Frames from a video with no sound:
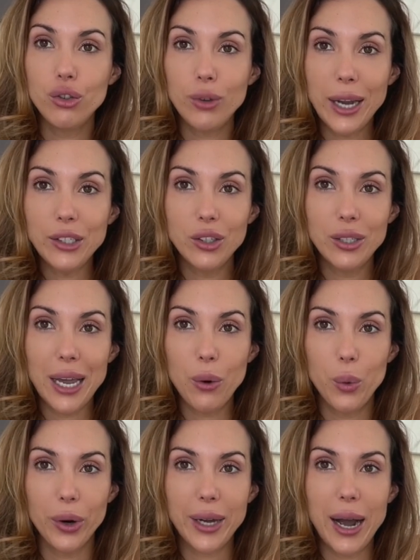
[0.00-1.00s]
Try to get
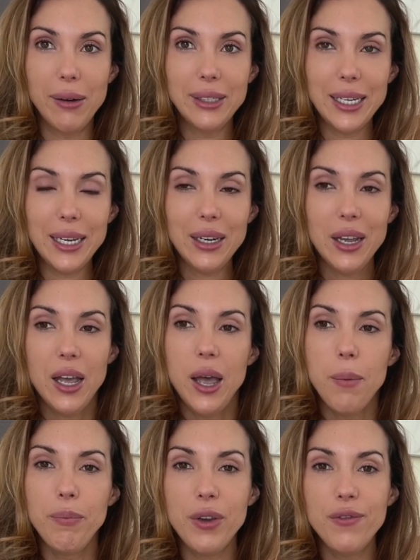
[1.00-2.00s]
a workout in
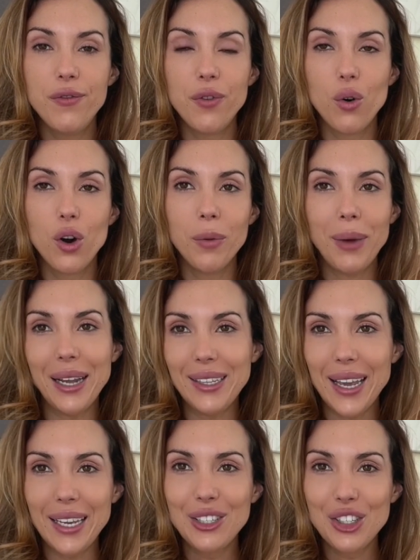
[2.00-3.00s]
before my
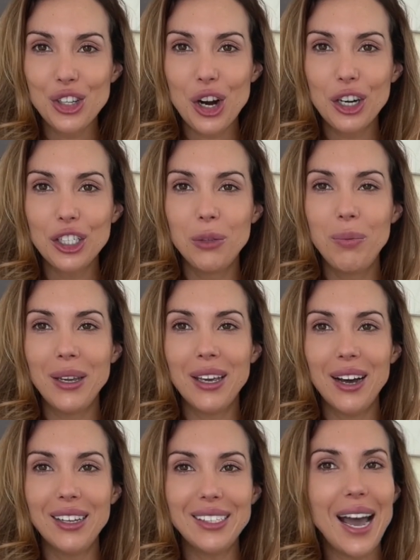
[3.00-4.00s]
day starts
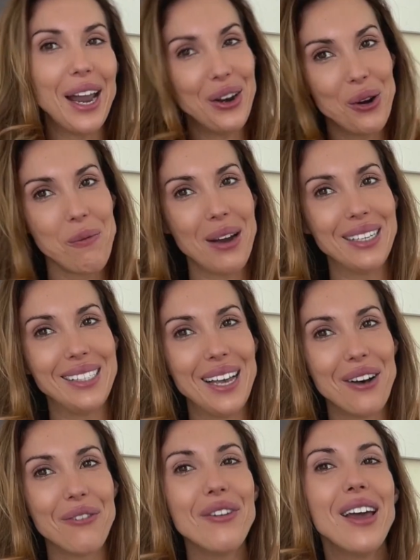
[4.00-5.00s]
because I know
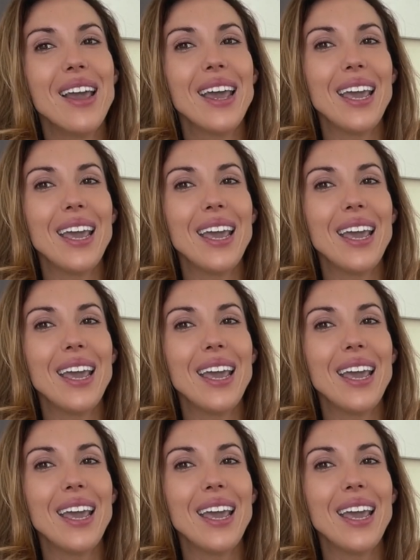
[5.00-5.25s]
myself.